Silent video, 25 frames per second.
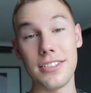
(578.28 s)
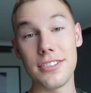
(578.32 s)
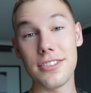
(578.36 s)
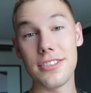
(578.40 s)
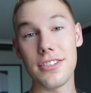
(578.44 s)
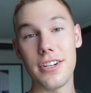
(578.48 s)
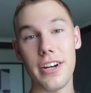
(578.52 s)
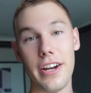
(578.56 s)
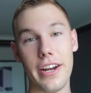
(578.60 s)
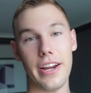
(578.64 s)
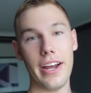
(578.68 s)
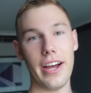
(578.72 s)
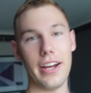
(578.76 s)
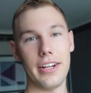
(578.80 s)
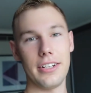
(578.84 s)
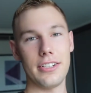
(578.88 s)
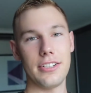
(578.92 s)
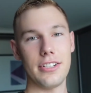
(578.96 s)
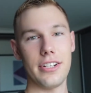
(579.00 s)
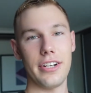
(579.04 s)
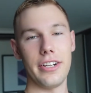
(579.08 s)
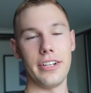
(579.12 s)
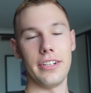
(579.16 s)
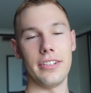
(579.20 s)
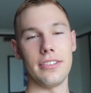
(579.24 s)
Yesterday I
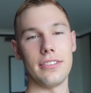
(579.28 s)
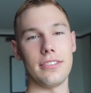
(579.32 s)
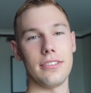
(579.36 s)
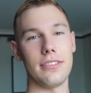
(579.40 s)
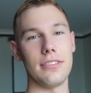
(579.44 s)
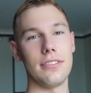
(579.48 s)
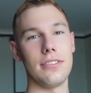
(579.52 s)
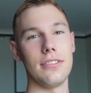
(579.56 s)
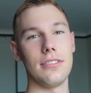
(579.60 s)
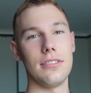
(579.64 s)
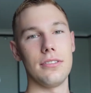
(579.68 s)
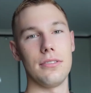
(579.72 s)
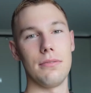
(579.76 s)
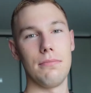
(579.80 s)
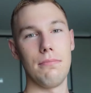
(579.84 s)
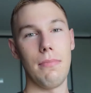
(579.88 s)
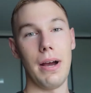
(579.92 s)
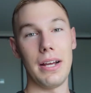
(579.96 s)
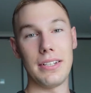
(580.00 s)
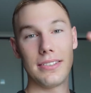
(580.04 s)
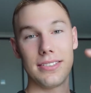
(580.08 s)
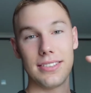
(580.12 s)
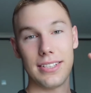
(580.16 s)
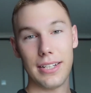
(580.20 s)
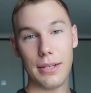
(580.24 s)
trained
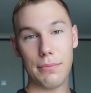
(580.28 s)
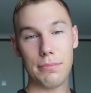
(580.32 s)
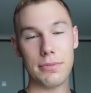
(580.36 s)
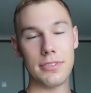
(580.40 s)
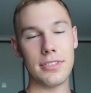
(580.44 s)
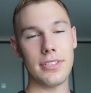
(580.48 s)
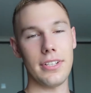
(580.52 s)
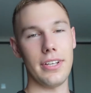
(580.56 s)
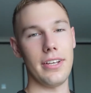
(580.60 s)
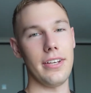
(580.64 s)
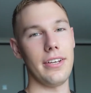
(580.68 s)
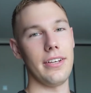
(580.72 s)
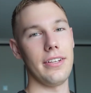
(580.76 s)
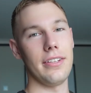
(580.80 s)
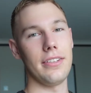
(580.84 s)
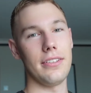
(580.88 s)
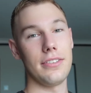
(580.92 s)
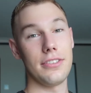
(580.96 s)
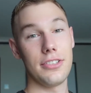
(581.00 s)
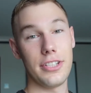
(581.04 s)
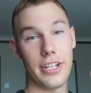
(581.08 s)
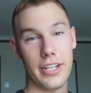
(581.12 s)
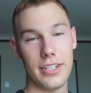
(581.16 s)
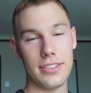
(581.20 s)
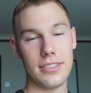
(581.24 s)
biceps
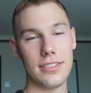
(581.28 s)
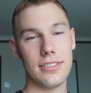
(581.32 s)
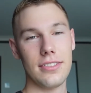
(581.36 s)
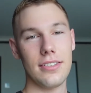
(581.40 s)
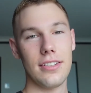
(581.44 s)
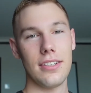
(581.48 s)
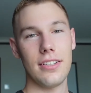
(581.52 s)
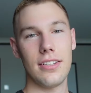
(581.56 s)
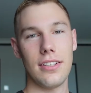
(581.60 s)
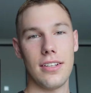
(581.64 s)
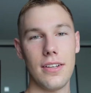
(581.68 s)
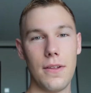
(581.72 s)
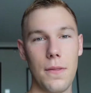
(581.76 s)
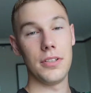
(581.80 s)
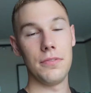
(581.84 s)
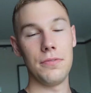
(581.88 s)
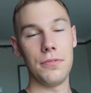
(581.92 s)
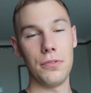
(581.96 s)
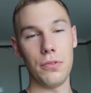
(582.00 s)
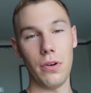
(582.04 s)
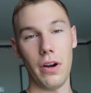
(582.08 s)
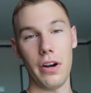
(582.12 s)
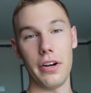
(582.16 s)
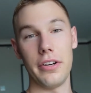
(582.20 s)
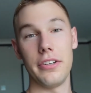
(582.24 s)
and chest.
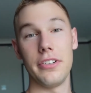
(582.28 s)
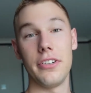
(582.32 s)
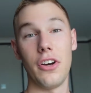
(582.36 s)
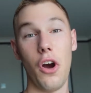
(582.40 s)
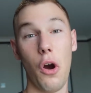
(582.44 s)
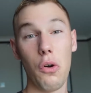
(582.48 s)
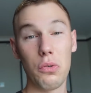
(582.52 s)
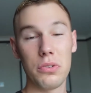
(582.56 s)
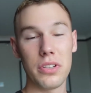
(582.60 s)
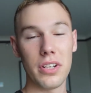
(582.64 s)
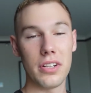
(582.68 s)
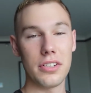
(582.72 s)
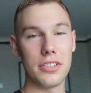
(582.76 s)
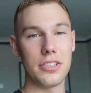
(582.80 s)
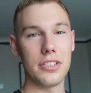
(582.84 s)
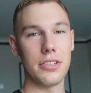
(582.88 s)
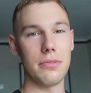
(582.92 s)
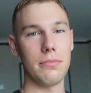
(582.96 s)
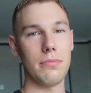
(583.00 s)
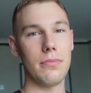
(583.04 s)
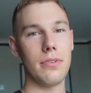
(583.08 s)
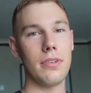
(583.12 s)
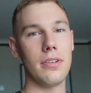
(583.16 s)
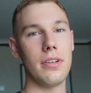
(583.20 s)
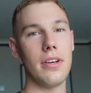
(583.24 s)
If you are in the hotel
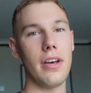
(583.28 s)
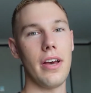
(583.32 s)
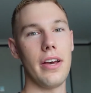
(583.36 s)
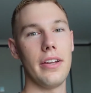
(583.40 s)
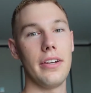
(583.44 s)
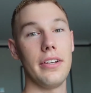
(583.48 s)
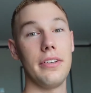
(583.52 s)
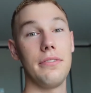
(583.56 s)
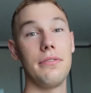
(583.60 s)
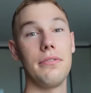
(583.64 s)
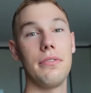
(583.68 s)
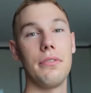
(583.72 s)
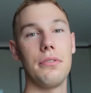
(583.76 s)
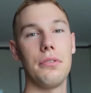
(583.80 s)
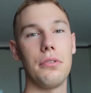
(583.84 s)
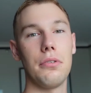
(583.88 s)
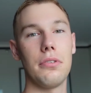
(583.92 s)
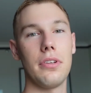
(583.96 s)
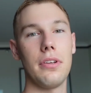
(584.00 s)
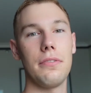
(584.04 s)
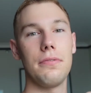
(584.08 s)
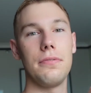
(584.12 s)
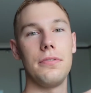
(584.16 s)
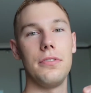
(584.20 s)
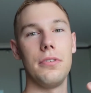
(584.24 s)
gym and if you
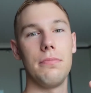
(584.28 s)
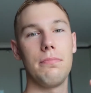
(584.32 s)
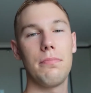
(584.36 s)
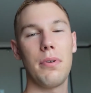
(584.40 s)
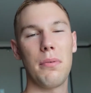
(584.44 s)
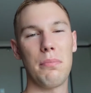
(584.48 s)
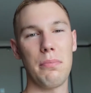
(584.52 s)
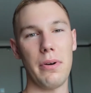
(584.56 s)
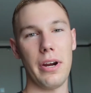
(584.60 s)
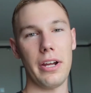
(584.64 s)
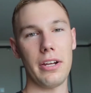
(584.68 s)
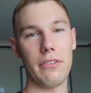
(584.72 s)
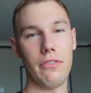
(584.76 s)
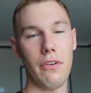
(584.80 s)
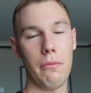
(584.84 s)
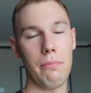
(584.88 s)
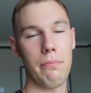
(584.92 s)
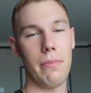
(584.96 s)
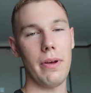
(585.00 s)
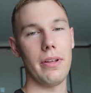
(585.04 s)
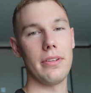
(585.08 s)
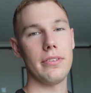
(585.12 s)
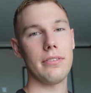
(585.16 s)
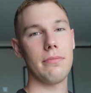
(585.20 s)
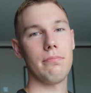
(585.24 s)
don't have the proper
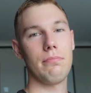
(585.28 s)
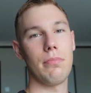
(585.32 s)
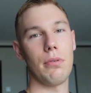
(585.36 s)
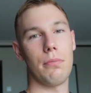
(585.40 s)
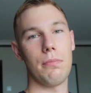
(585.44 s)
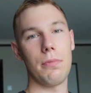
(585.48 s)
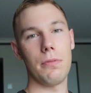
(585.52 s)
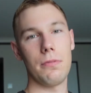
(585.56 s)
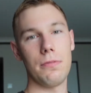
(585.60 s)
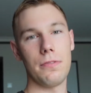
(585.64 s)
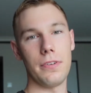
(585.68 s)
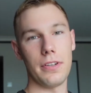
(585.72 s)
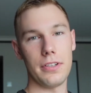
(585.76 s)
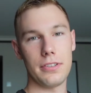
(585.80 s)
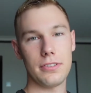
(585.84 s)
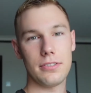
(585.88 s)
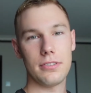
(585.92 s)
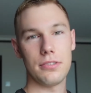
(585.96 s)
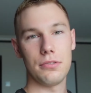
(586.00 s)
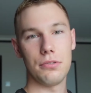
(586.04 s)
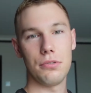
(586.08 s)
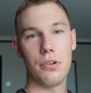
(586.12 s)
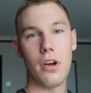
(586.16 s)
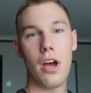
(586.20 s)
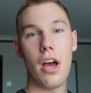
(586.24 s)
equipment, proper
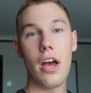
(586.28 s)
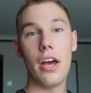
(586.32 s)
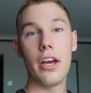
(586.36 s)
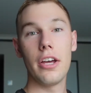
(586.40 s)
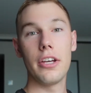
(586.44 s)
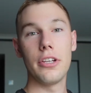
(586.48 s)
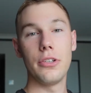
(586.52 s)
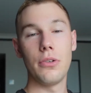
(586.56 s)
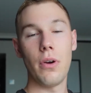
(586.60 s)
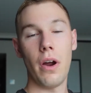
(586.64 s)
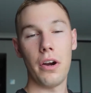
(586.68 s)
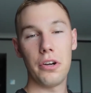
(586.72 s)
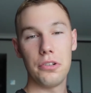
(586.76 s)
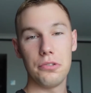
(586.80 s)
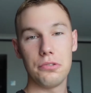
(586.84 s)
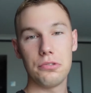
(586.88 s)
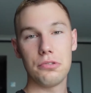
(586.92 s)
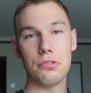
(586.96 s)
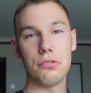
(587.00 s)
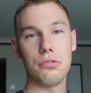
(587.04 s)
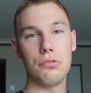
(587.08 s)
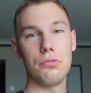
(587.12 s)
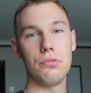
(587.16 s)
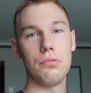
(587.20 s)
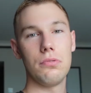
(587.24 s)
things you are
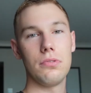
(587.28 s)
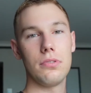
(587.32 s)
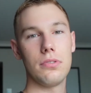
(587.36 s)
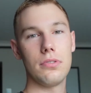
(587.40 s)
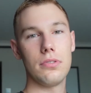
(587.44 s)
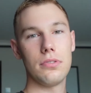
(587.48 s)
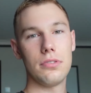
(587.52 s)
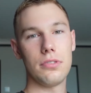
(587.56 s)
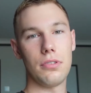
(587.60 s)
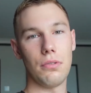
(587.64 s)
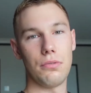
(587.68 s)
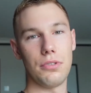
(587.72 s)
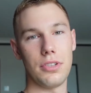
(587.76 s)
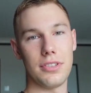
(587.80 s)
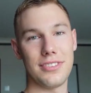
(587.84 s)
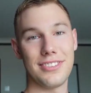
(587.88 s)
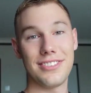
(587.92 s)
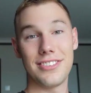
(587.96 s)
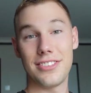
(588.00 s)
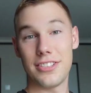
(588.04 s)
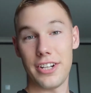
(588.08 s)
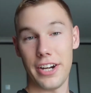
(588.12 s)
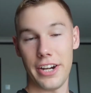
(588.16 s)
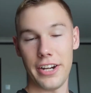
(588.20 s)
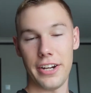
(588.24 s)
used to, so
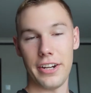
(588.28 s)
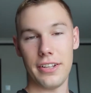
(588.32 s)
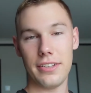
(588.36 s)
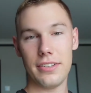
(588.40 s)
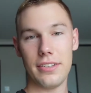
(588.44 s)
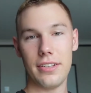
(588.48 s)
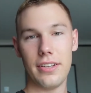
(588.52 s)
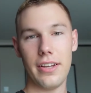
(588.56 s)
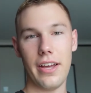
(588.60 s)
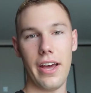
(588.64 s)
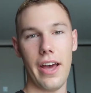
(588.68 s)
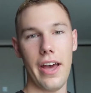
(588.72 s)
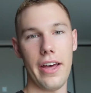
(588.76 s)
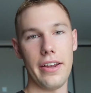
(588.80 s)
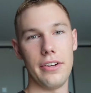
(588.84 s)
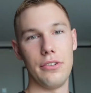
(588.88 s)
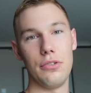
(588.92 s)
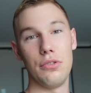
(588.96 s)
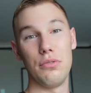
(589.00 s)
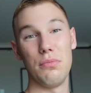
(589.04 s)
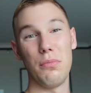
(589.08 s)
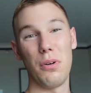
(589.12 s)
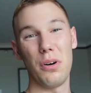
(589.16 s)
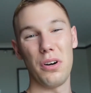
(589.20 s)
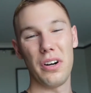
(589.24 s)
just train it
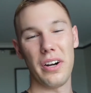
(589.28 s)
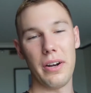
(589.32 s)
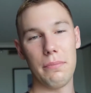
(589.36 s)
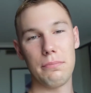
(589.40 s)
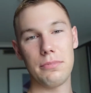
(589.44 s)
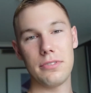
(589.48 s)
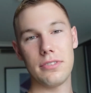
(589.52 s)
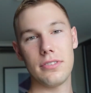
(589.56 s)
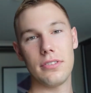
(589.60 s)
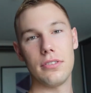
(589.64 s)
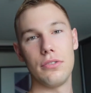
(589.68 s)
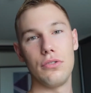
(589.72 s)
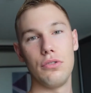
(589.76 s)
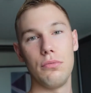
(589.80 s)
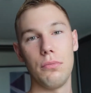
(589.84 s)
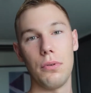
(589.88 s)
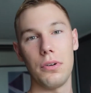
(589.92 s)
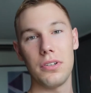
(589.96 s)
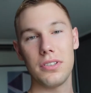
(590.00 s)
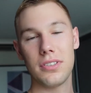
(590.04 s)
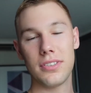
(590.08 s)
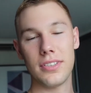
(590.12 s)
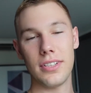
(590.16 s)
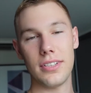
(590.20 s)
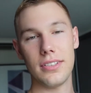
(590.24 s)
and do more reps, do
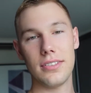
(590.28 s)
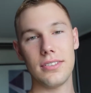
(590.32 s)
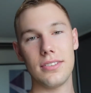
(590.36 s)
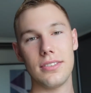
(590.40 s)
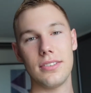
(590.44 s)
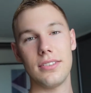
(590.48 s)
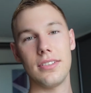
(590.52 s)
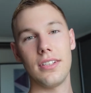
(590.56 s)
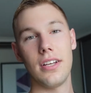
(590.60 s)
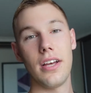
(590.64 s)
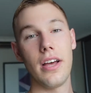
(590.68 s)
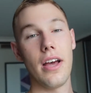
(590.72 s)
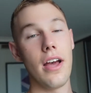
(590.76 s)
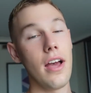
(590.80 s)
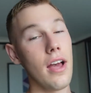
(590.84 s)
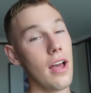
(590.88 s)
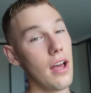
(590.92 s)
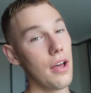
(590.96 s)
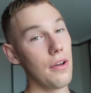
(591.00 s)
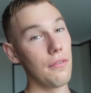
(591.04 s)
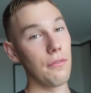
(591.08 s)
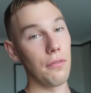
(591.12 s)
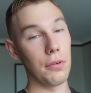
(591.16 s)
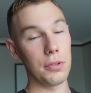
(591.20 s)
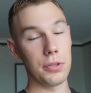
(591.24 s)
more sets,
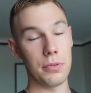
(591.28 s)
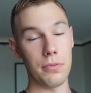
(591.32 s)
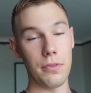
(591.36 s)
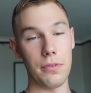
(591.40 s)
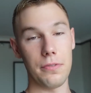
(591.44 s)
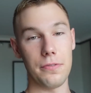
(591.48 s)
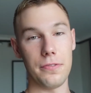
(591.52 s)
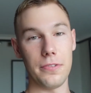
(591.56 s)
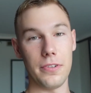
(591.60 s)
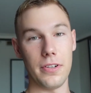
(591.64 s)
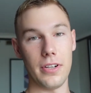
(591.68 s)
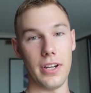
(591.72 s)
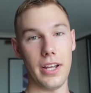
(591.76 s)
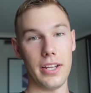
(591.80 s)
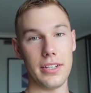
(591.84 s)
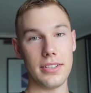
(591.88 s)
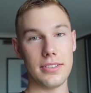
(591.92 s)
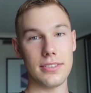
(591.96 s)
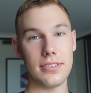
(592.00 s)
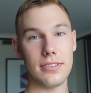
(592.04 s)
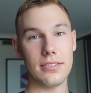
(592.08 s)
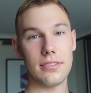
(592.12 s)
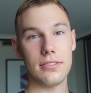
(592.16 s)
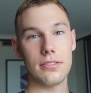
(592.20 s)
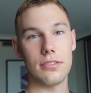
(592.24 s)
whatever you
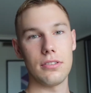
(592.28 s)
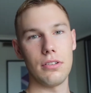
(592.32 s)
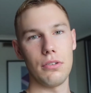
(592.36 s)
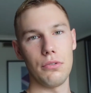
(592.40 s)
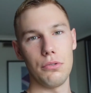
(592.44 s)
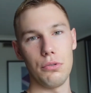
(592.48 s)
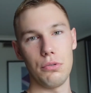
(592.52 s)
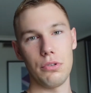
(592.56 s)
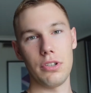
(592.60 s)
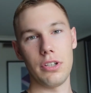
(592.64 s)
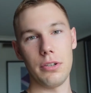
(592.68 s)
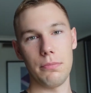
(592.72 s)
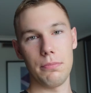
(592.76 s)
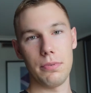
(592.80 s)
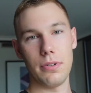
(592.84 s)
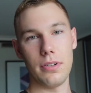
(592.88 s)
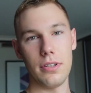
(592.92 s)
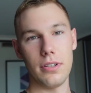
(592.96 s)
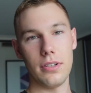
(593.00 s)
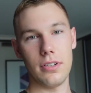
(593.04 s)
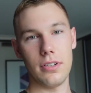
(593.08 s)
like, so you keep